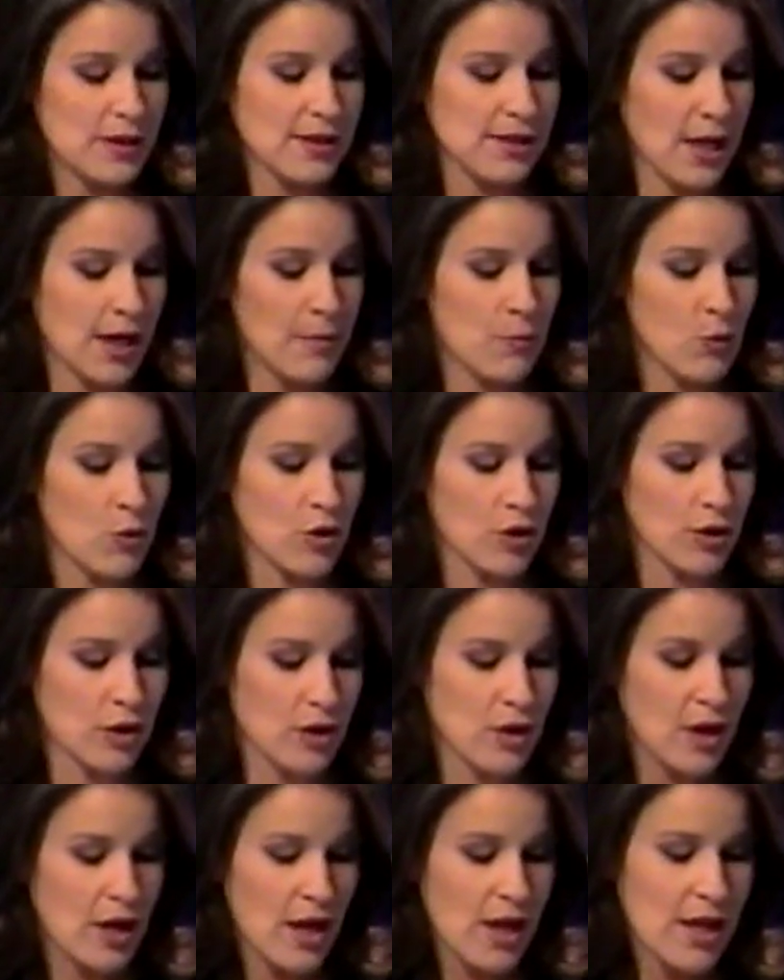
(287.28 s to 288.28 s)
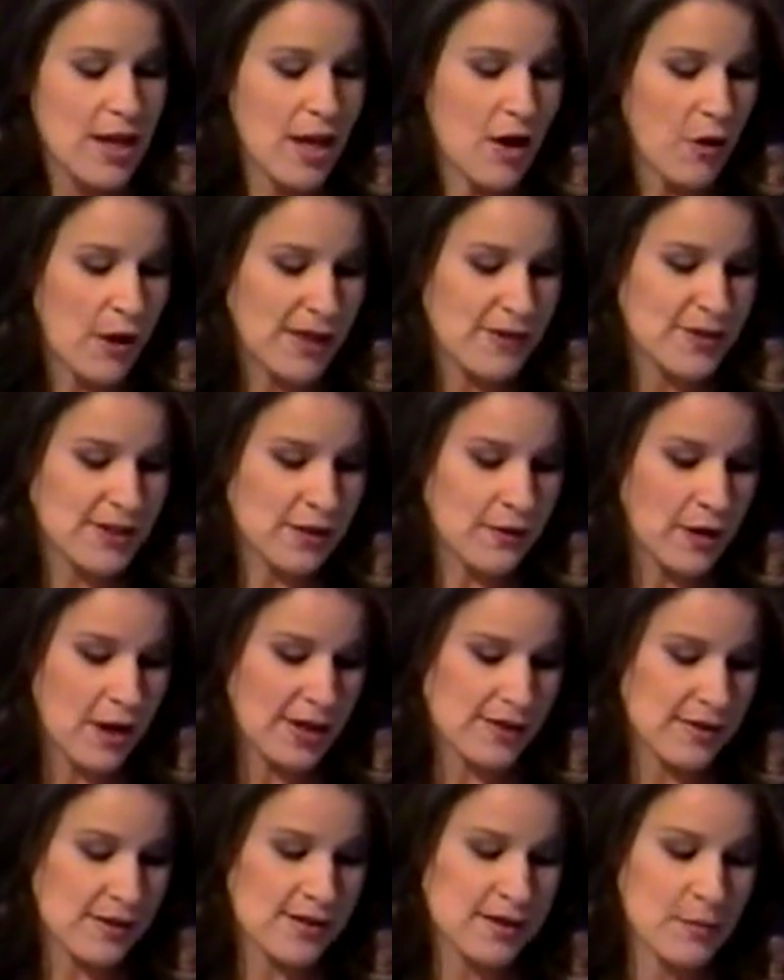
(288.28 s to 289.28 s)
Time Warner. Now, I
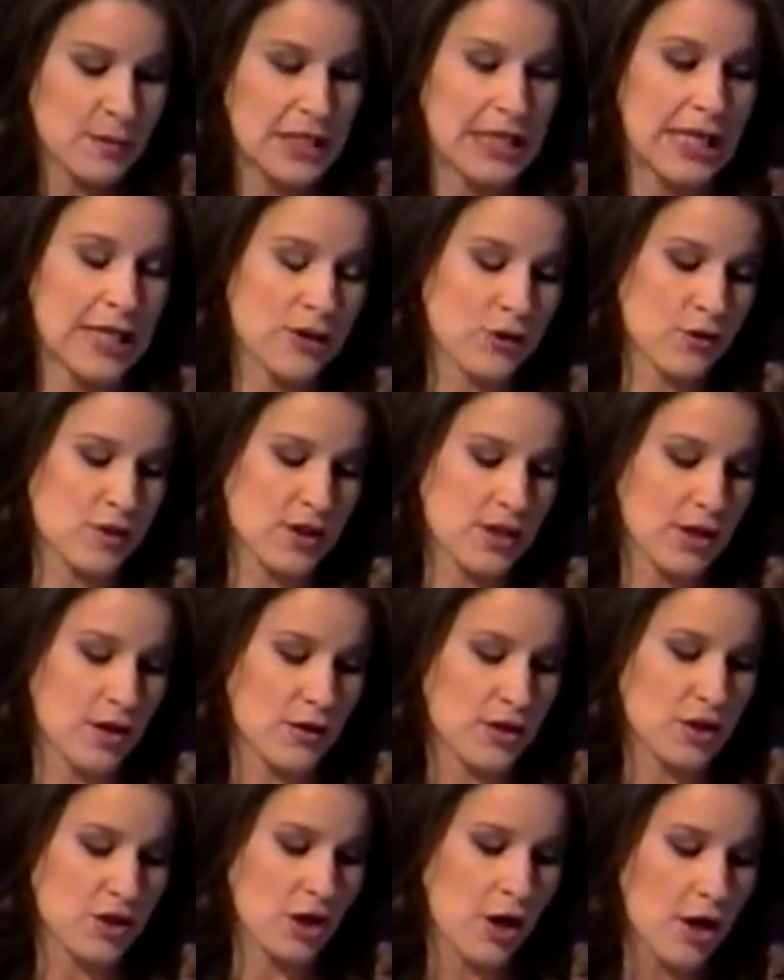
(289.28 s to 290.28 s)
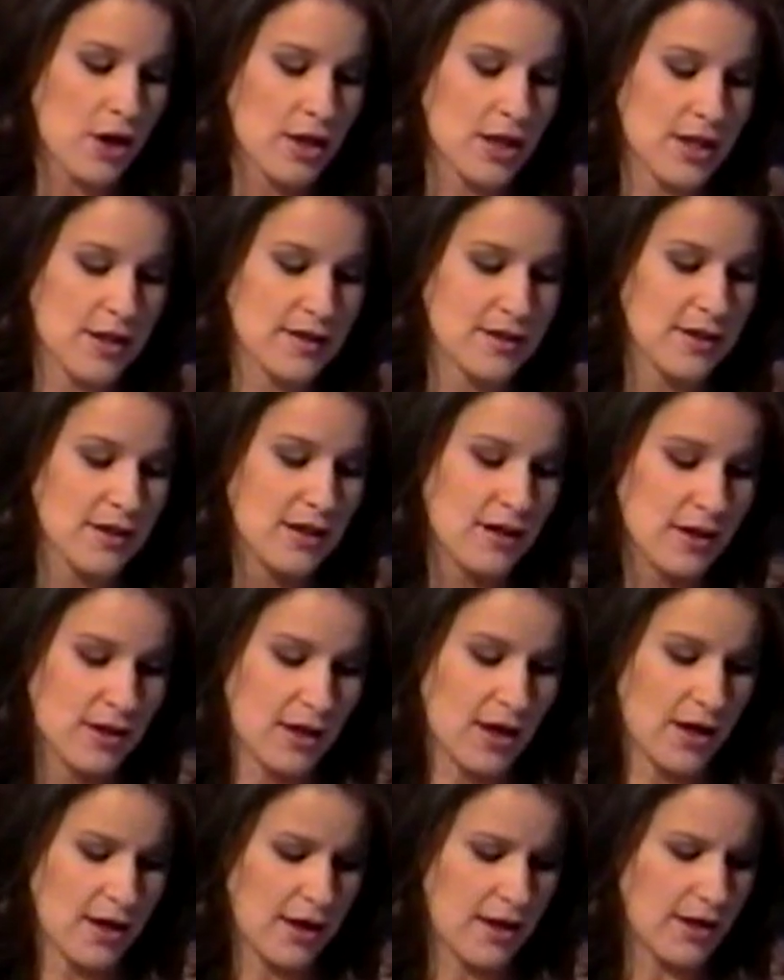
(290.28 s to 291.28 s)
saw something interesting on the chart is
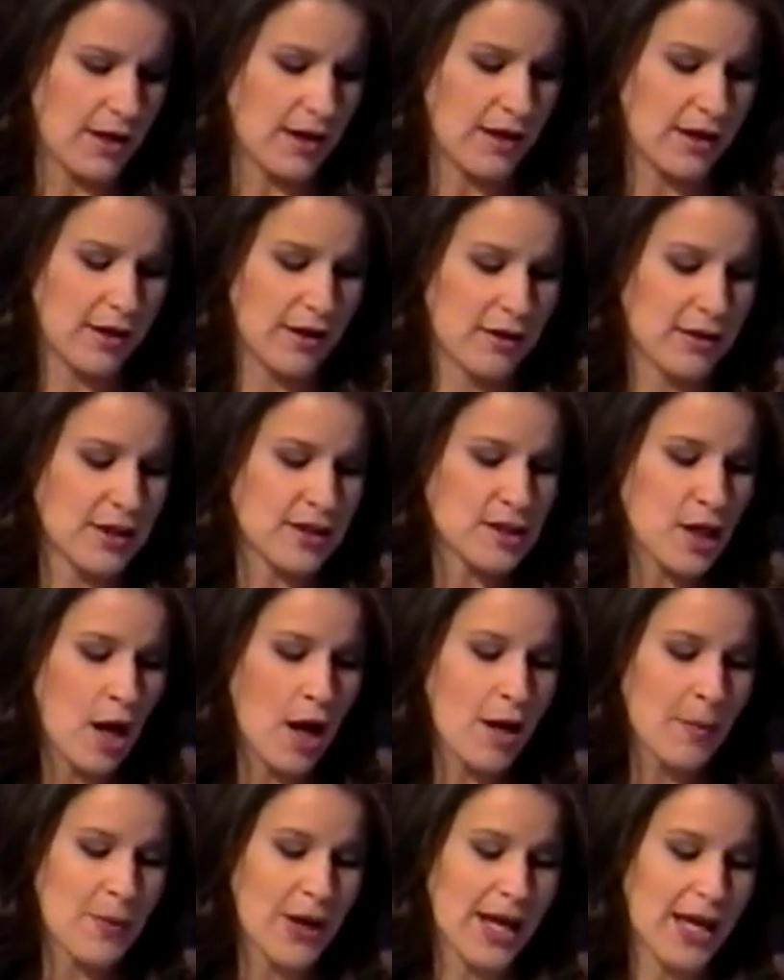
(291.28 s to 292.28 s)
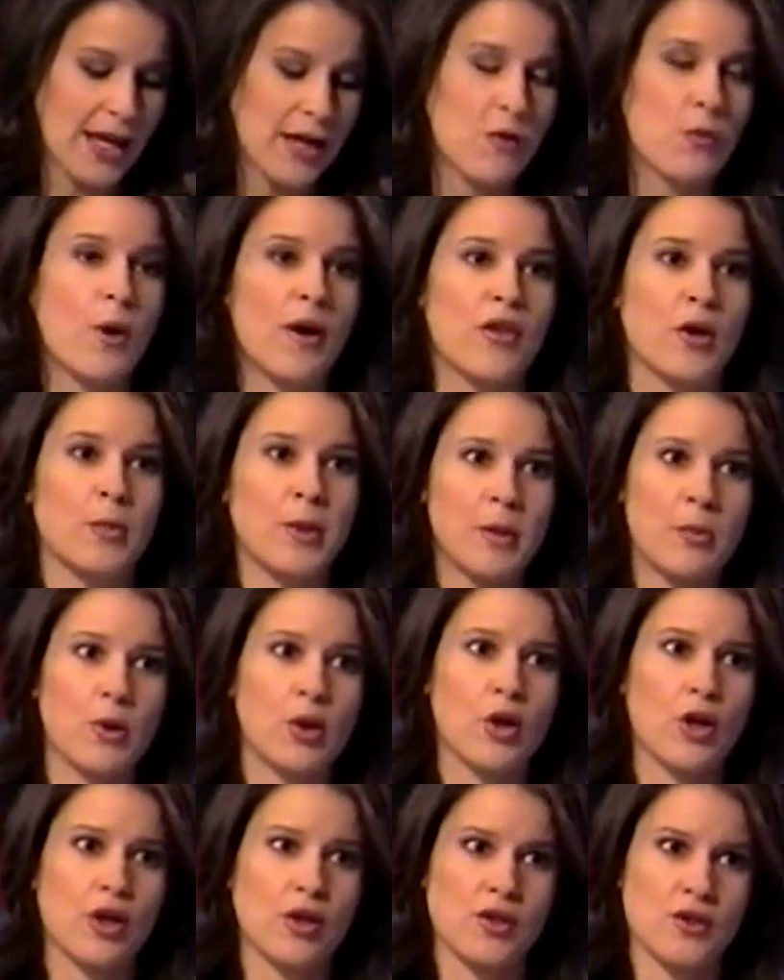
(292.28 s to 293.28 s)
the top 8, whether people
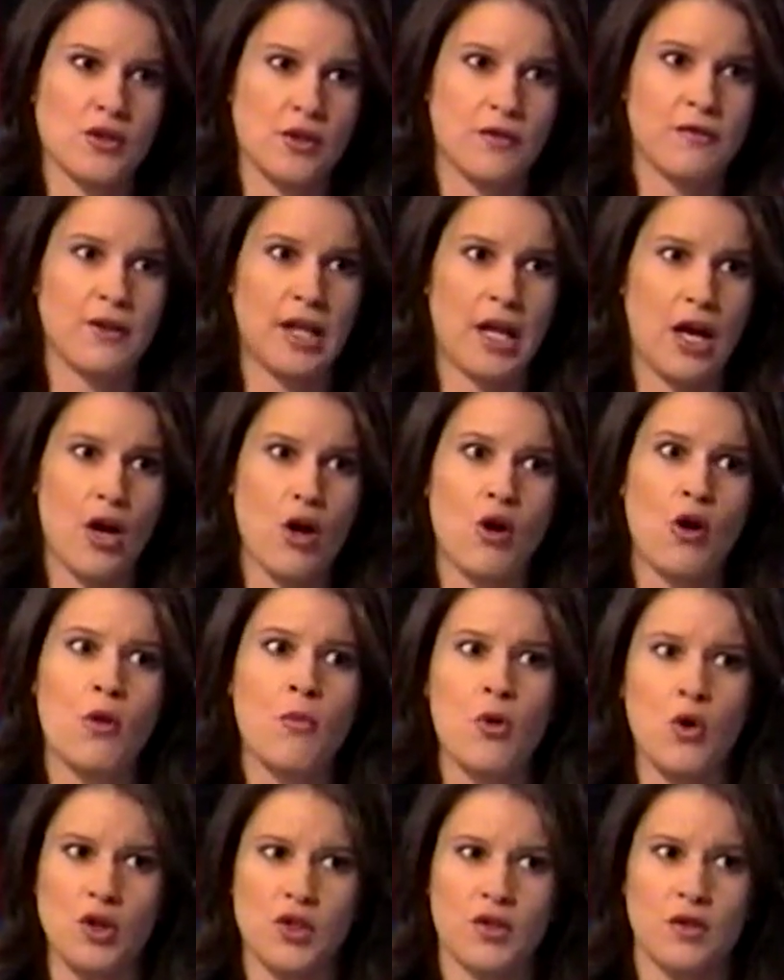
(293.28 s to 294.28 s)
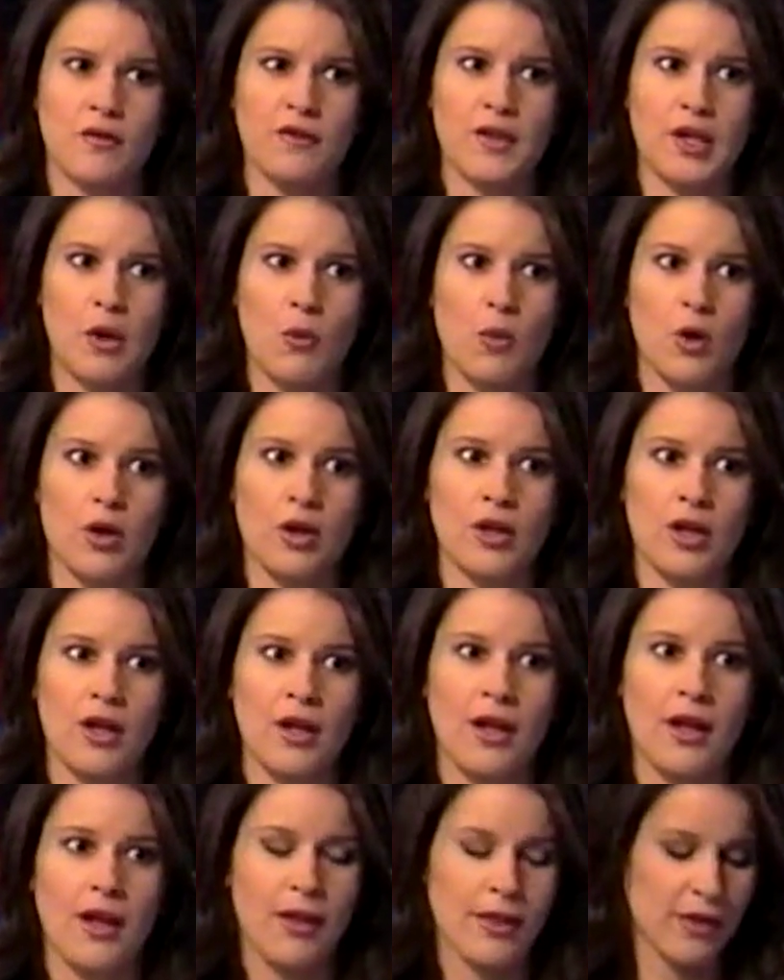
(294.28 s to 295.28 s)
are surfing at home or surfing at work,
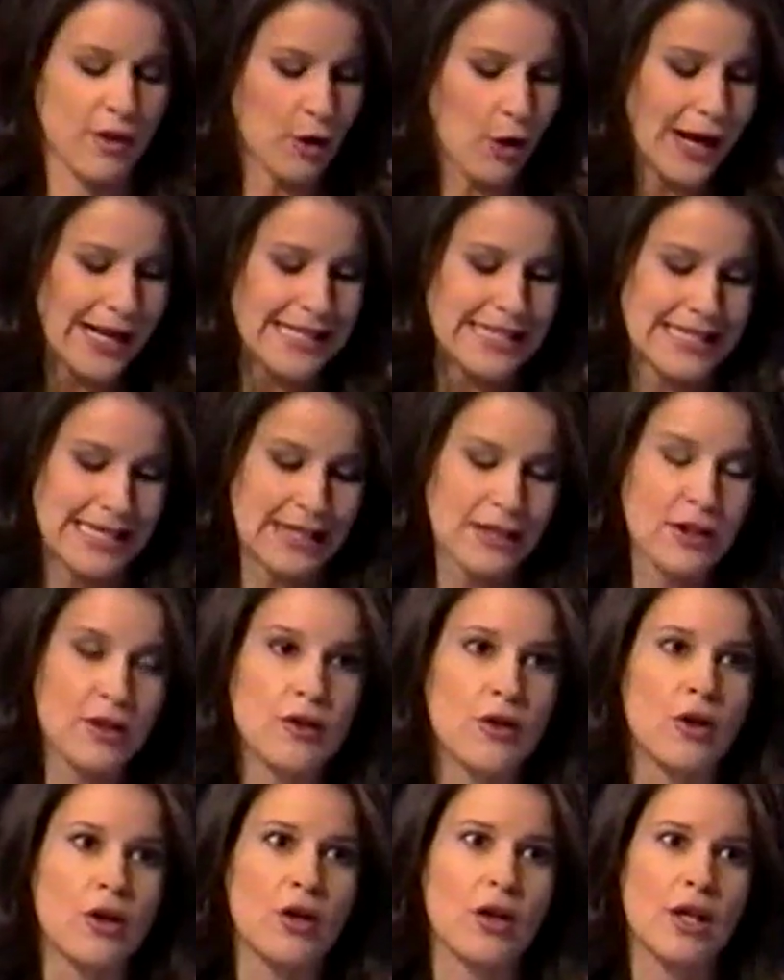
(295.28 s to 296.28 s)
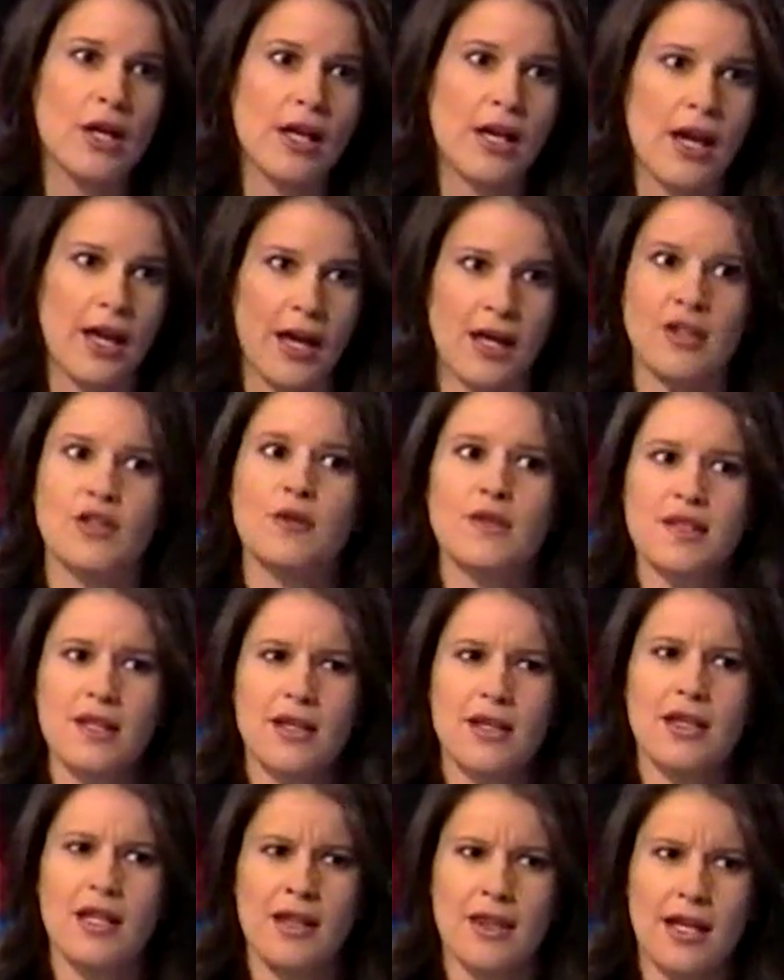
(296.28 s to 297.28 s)
they're identical. And you
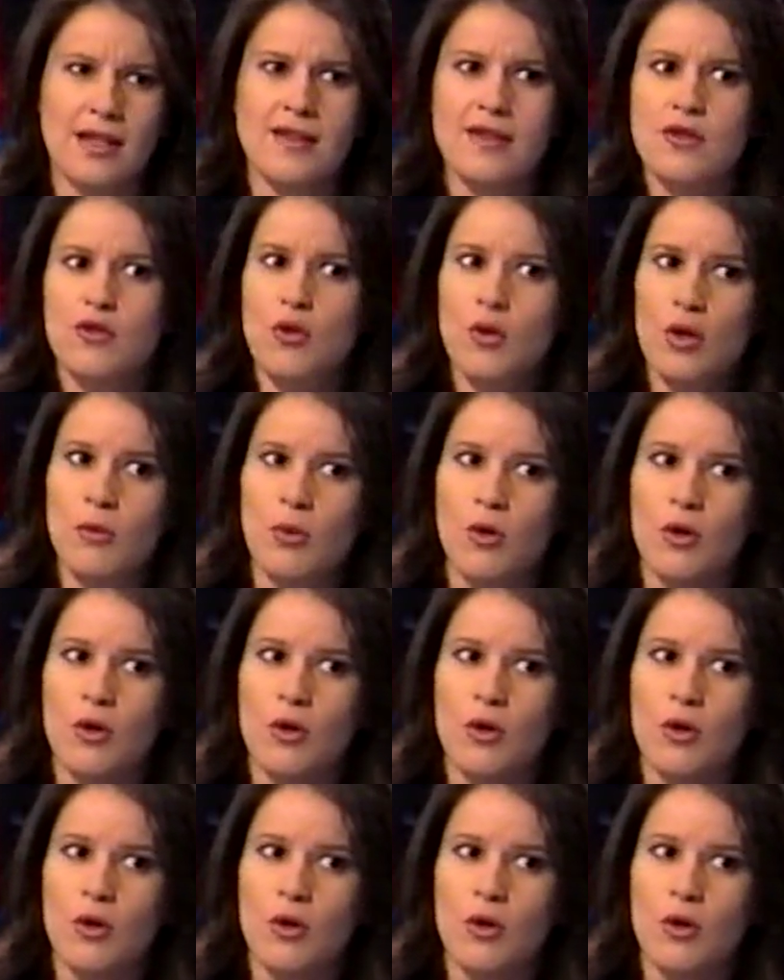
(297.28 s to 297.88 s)
said that's normal.